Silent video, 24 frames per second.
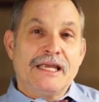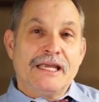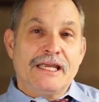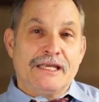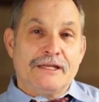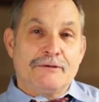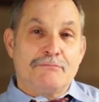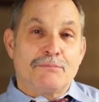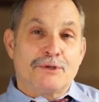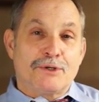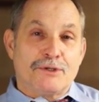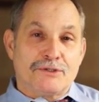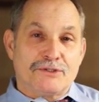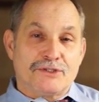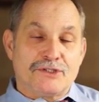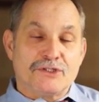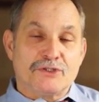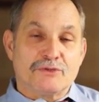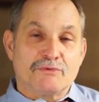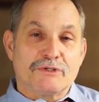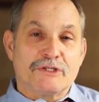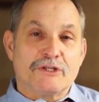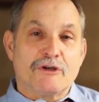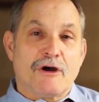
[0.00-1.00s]
in
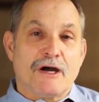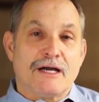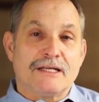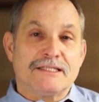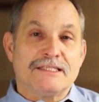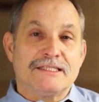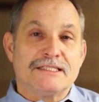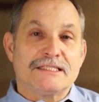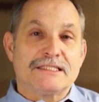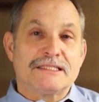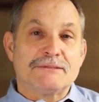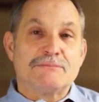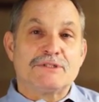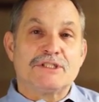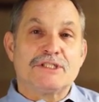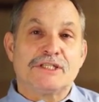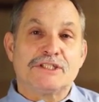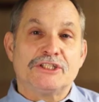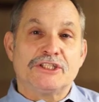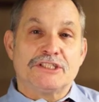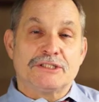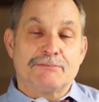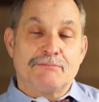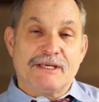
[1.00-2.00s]
persons with autism,
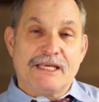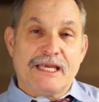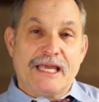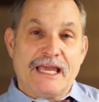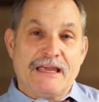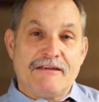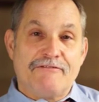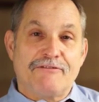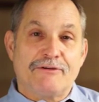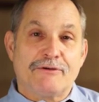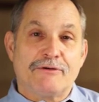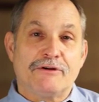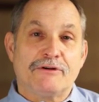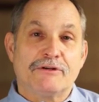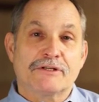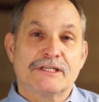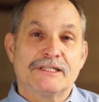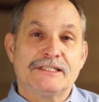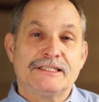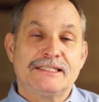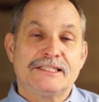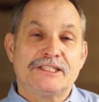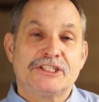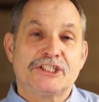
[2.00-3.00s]
such as behavioral
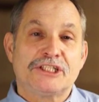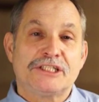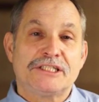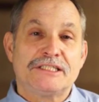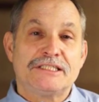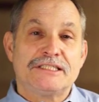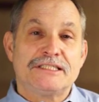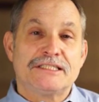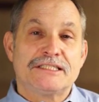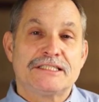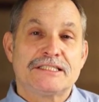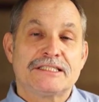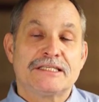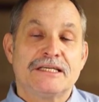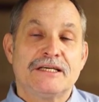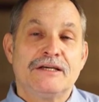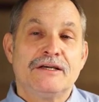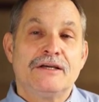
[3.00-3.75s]
conditions,